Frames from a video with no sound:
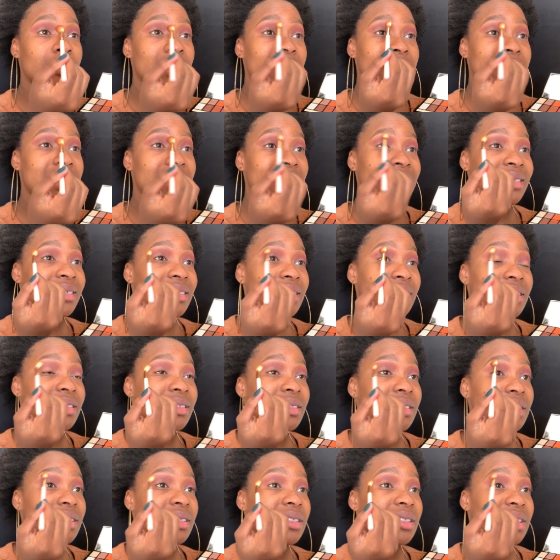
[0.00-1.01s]
channel,
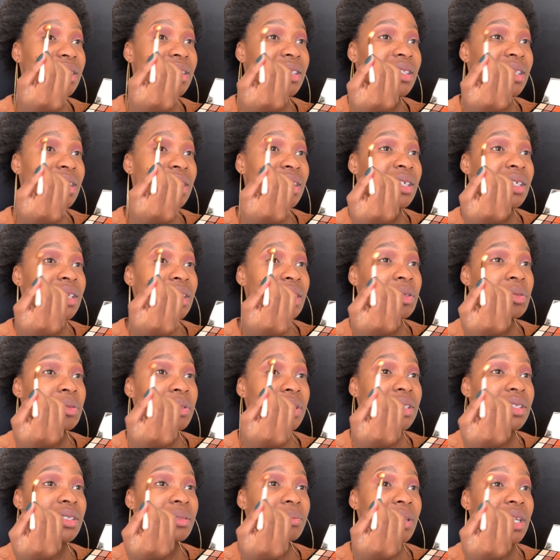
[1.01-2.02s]
we
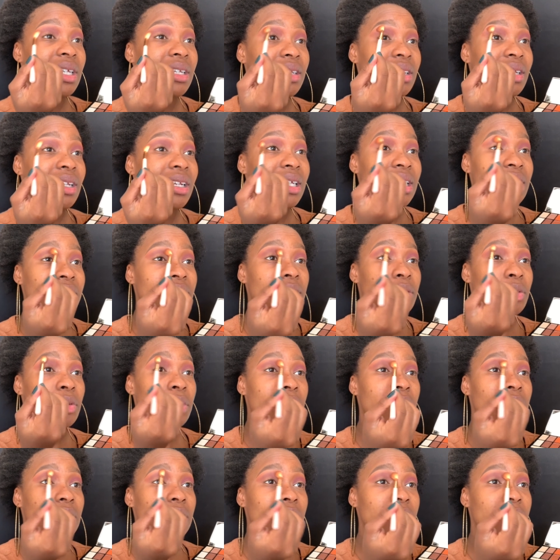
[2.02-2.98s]
just blend our lives away.